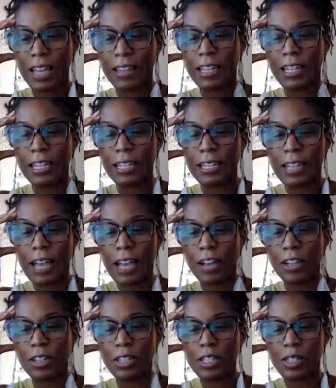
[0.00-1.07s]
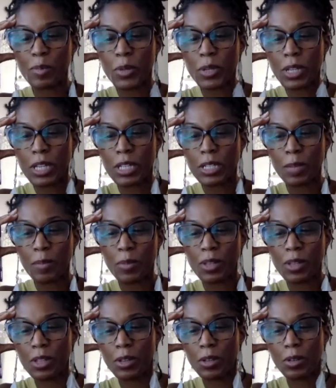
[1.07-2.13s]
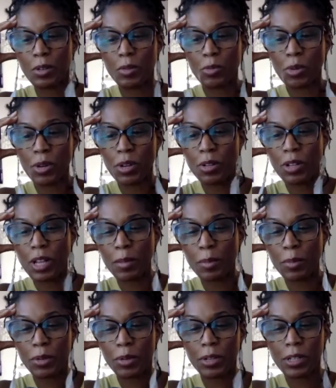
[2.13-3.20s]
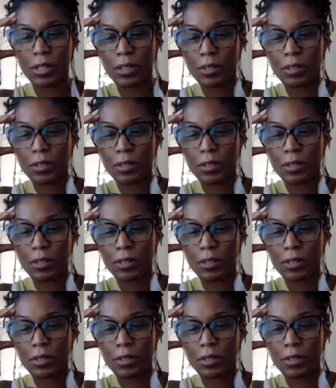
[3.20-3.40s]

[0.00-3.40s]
then how did this book end up in the Royal Library?